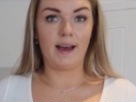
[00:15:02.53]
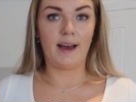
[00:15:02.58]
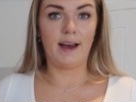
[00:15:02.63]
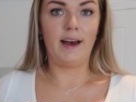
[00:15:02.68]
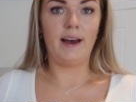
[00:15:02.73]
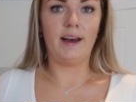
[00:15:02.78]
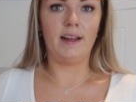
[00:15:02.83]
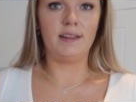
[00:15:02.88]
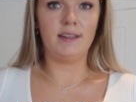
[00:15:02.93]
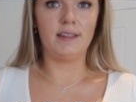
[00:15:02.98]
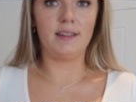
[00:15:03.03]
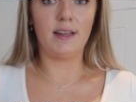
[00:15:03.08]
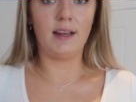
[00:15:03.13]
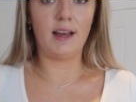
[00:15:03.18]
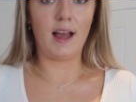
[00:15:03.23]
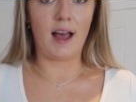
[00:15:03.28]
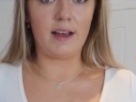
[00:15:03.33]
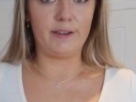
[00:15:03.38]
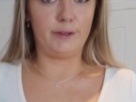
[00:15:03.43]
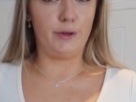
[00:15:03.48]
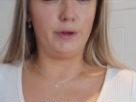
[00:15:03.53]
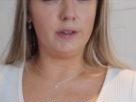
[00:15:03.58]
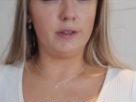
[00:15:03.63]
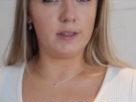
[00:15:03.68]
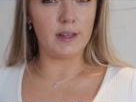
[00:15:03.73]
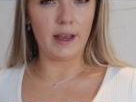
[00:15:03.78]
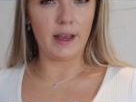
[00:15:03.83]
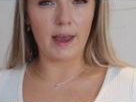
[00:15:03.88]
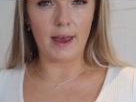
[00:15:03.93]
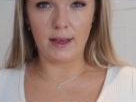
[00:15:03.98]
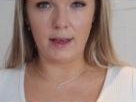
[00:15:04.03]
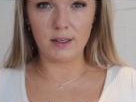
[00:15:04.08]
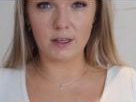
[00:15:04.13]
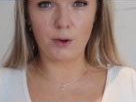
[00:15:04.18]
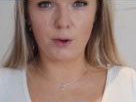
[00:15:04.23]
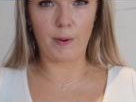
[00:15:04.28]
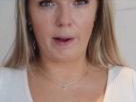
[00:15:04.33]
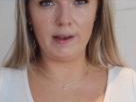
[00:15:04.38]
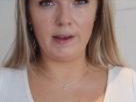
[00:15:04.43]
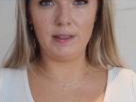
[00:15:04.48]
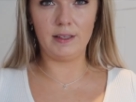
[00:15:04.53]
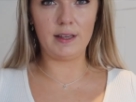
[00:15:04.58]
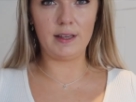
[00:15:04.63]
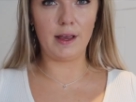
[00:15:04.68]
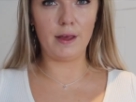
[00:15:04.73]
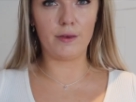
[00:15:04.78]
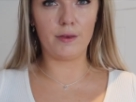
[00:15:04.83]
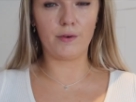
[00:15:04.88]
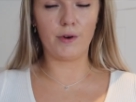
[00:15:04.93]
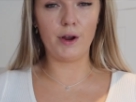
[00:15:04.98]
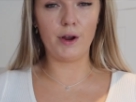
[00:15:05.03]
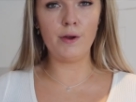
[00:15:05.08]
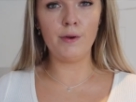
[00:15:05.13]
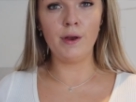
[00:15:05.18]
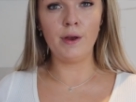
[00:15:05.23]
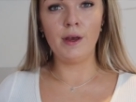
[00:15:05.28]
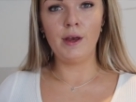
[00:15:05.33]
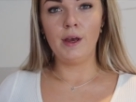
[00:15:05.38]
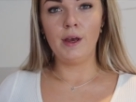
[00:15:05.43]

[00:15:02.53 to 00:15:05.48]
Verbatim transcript: and as you can see it is quite see-through.